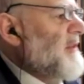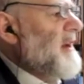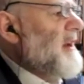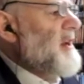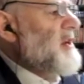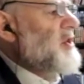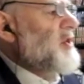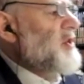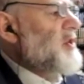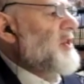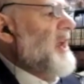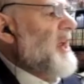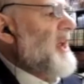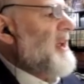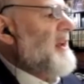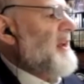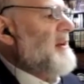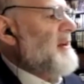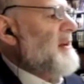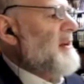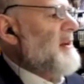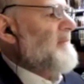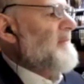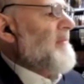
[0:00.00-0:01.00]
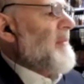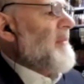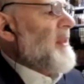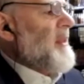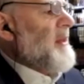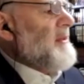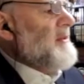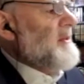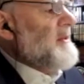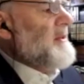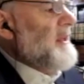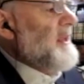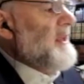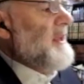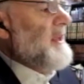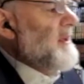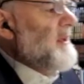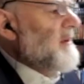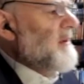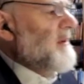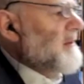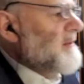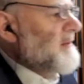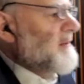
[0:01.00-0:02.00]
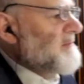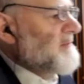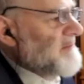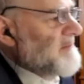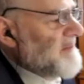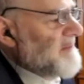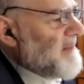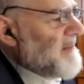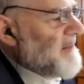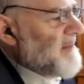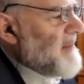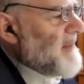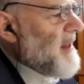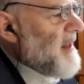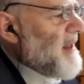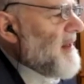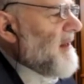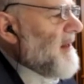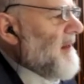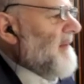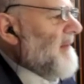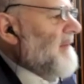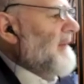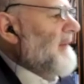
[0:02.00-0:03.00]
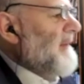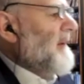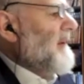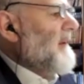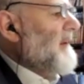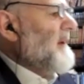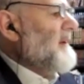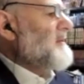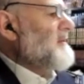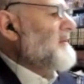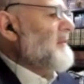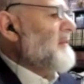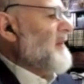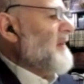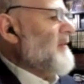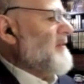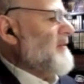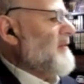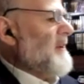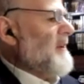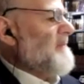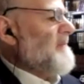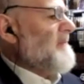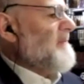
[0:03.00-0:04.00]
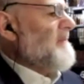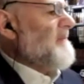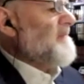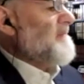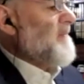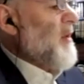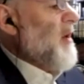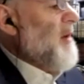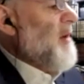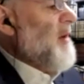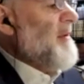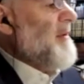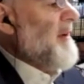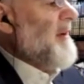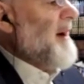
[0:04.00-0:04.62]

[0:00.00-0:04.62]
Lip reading: its shade to heal. Very interesting. What